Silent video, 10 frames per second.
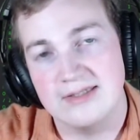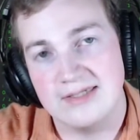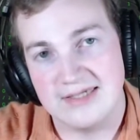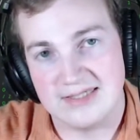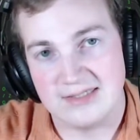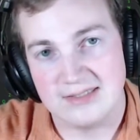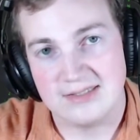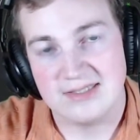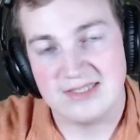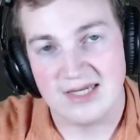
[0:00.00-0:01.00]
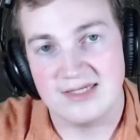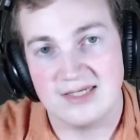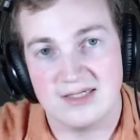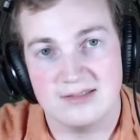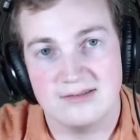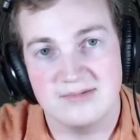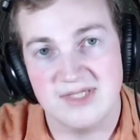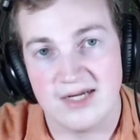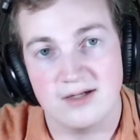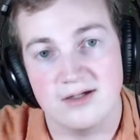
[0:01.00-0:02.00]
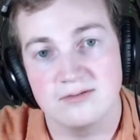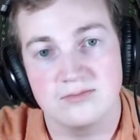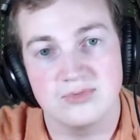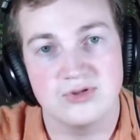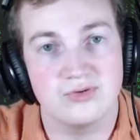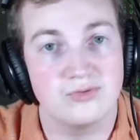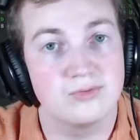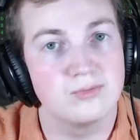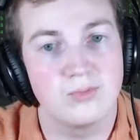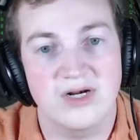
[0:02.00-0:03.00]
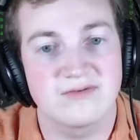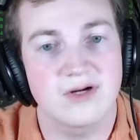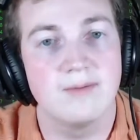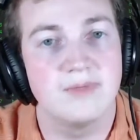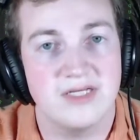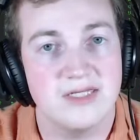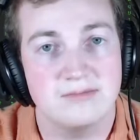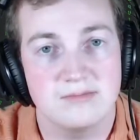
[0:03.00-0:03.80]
isn't sending data to whatever company